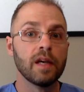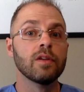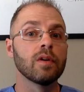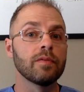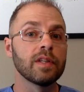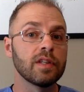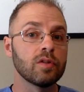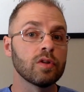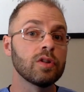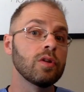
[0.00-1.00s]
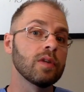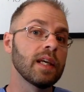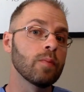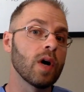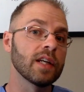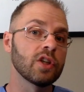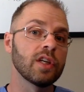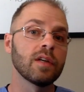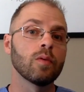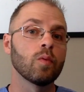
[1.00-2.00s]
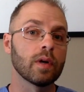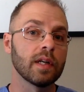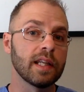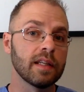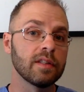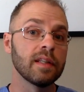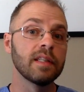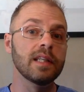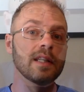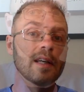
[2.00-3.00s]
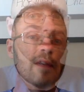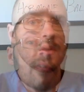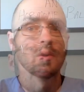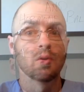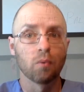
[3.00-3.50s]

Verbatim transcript: So if this interests you, keep watching. We're going to get into the details.